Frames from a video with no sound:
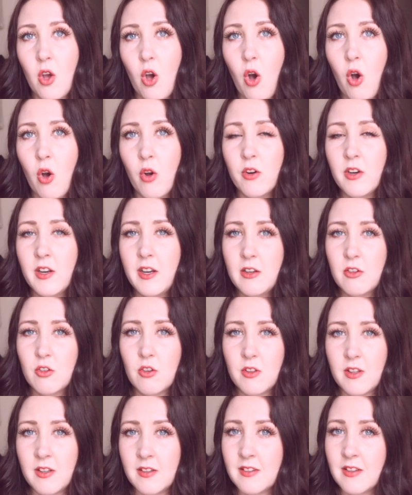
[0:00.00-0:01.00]
only do
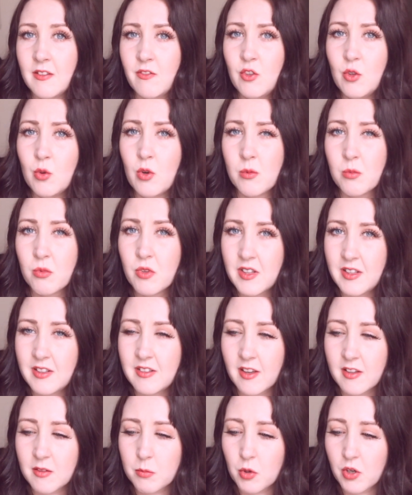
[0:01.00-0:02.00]
this if you are really
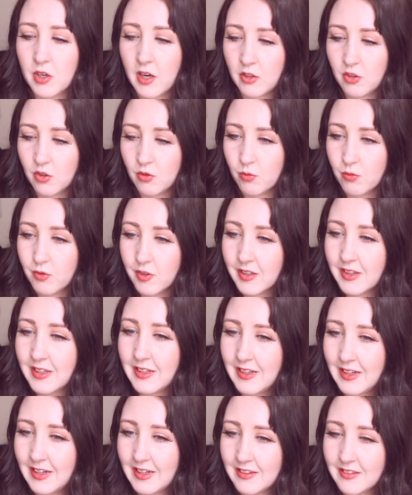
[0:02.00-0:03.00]
desperate and you really
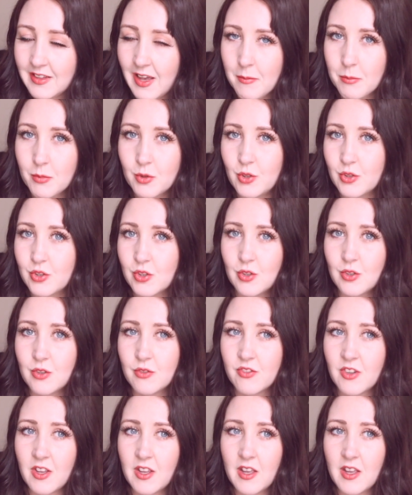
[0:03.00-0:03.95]
need that Bluetooth.